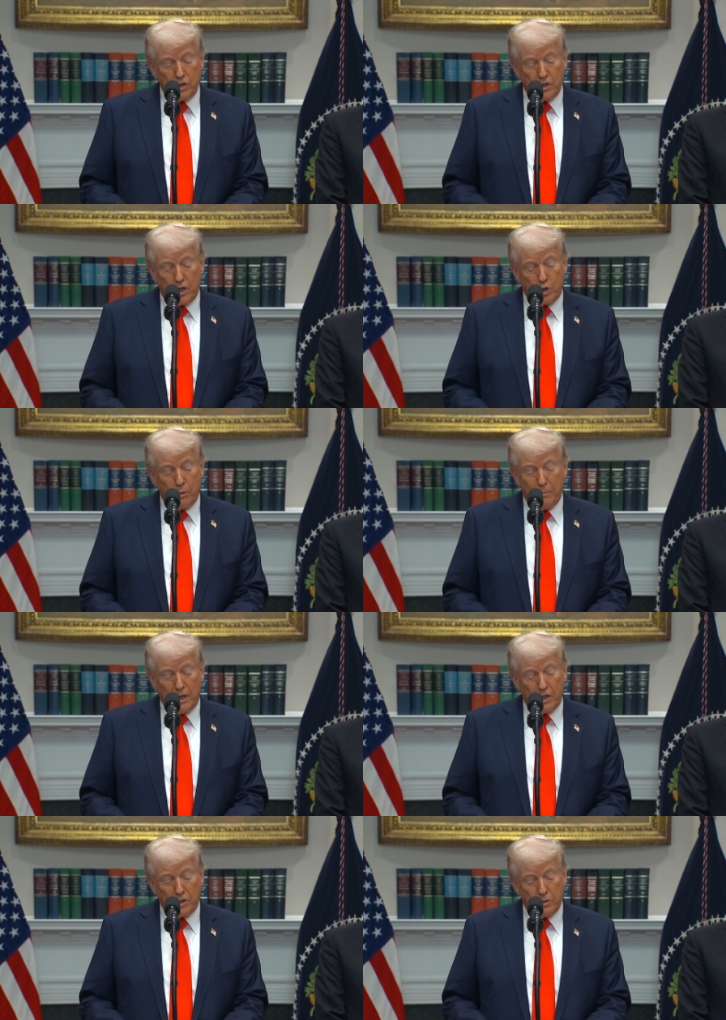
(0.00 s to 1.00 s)
is a
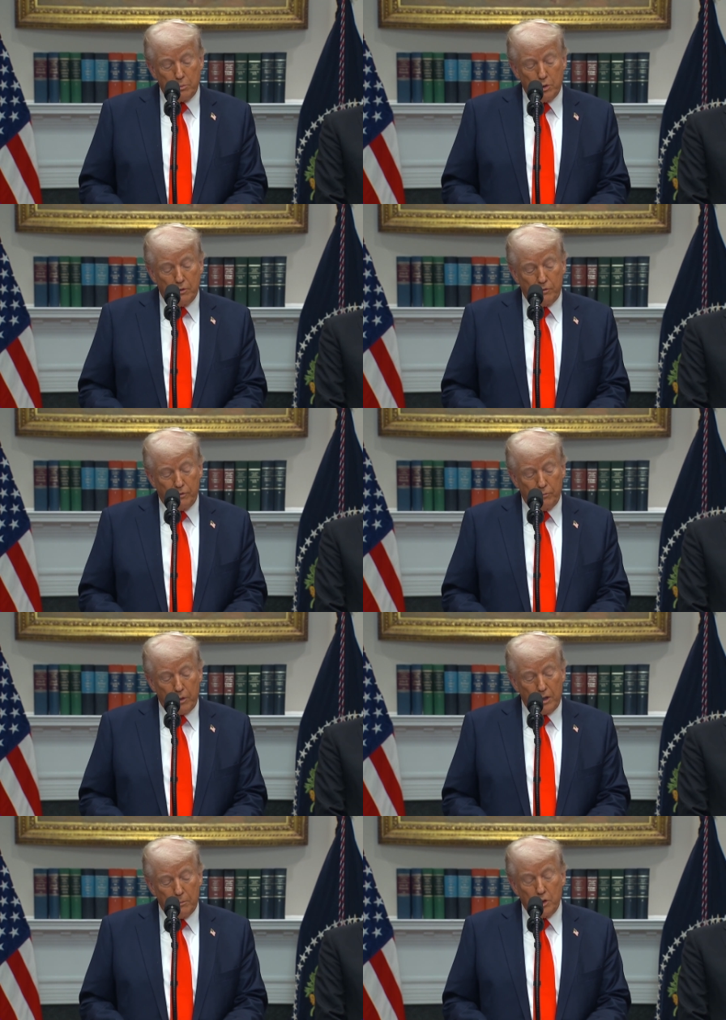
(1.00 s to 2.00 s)
tremendous move
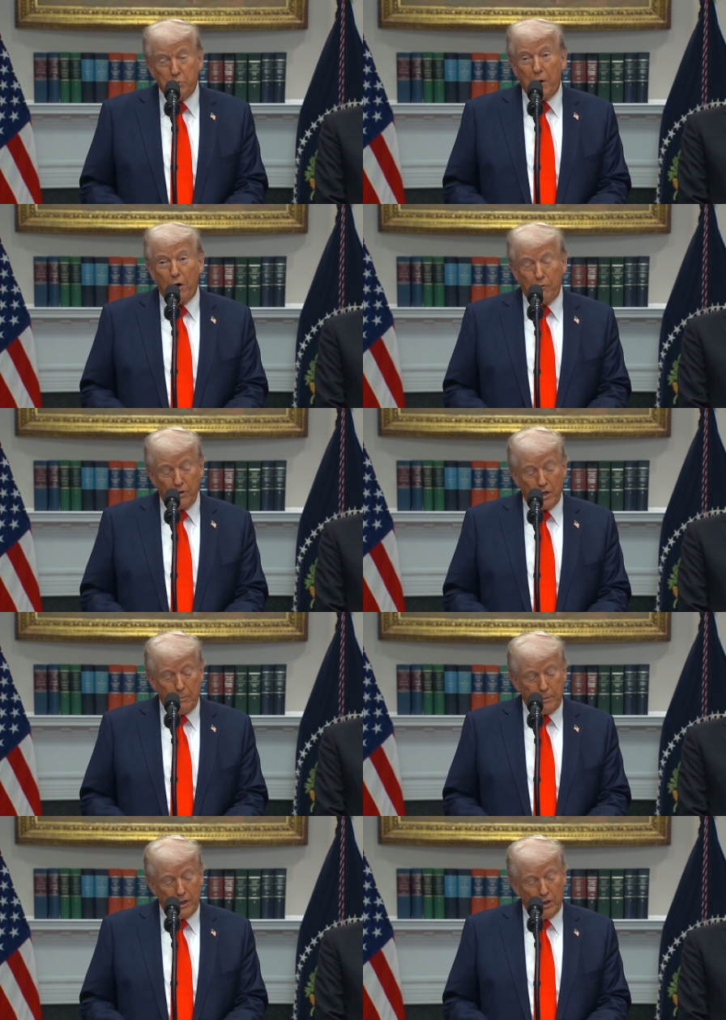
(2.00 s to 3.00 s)
by the most powerful
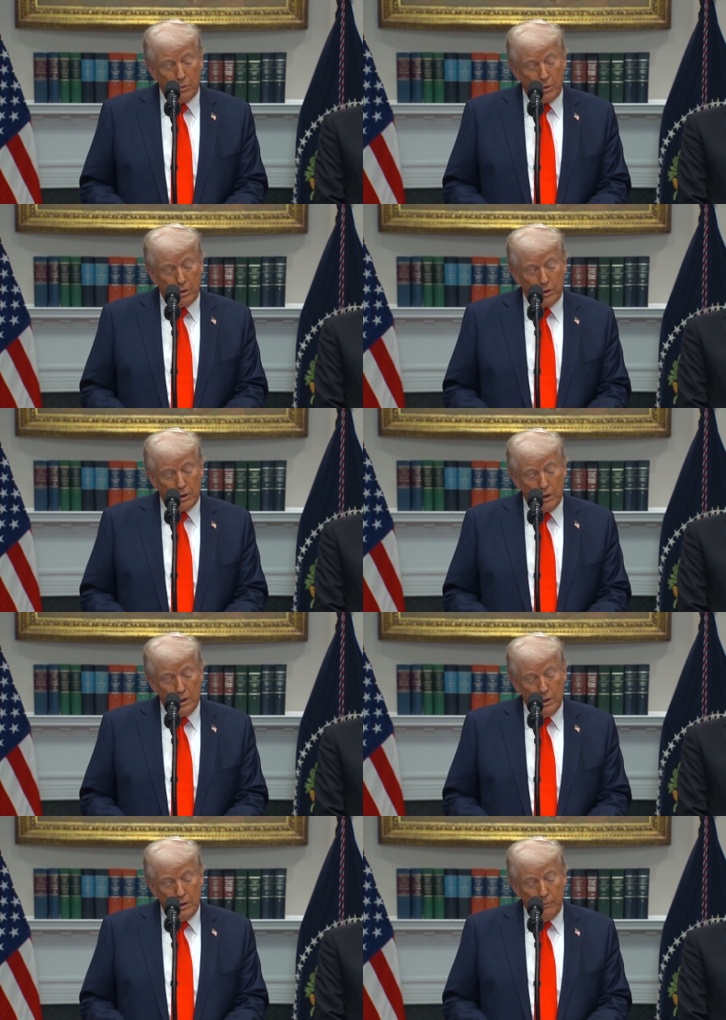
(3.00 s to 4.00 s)
company in the world.
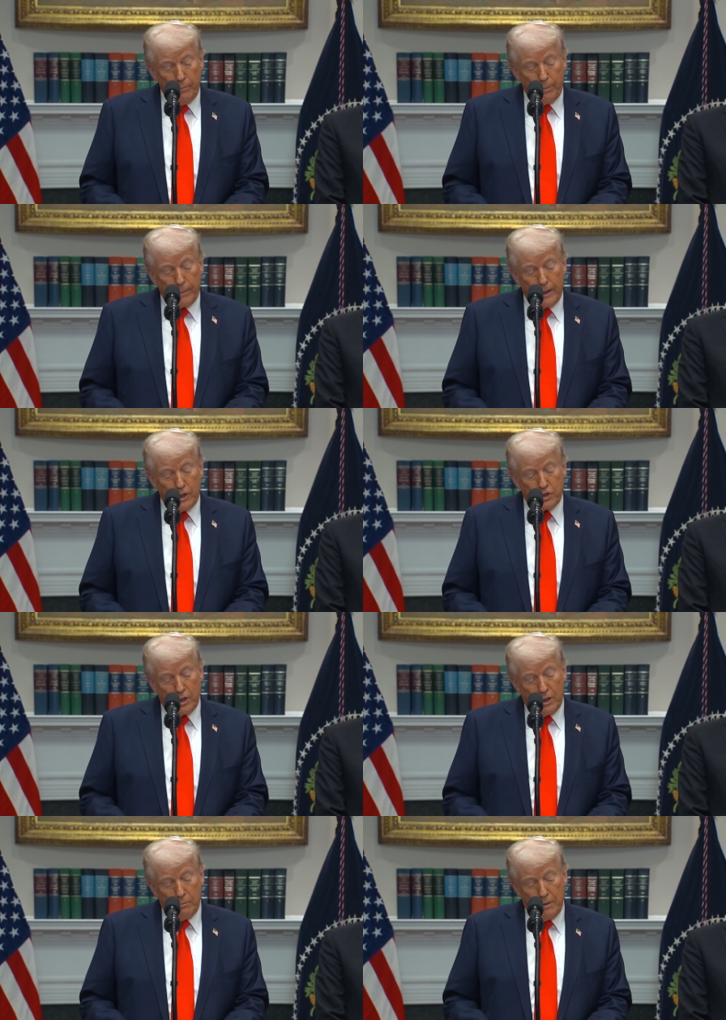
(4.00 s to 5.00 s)
It's
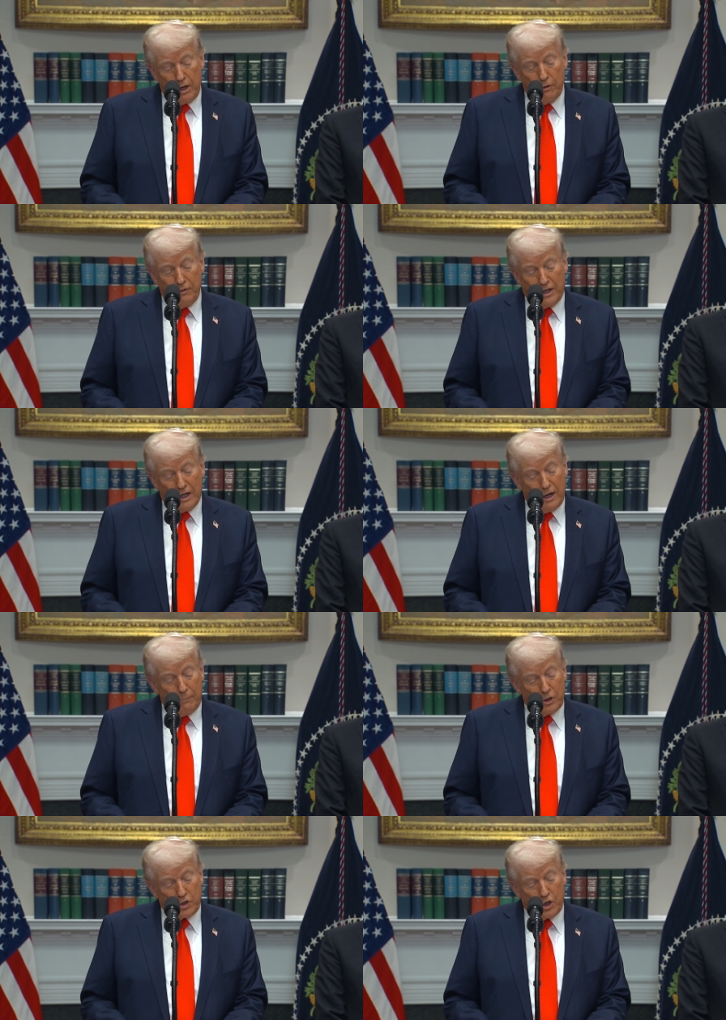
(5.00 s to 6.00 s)
a matter of
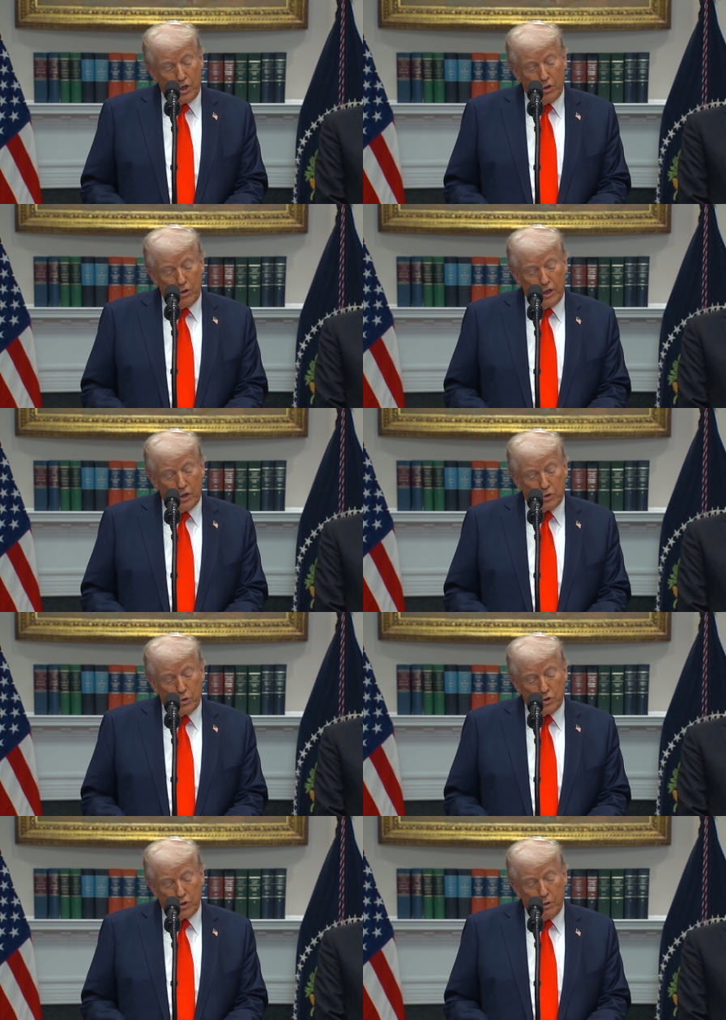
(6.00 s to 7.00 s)
economic security. It's
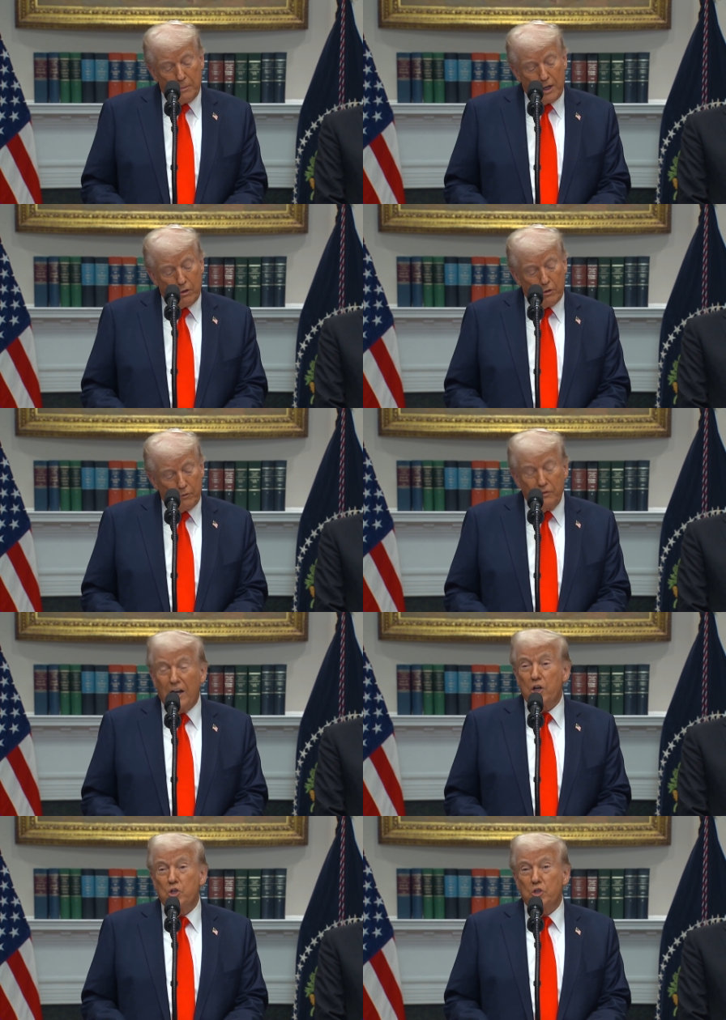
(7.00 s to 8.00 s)
also a matter of
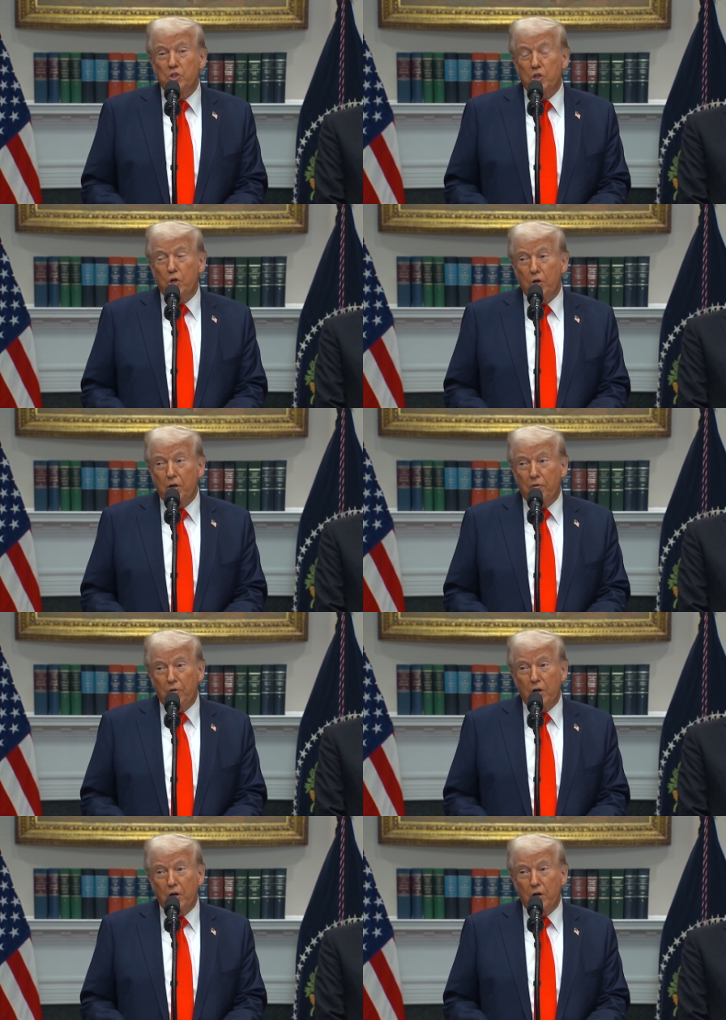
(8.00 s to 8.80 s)
national security for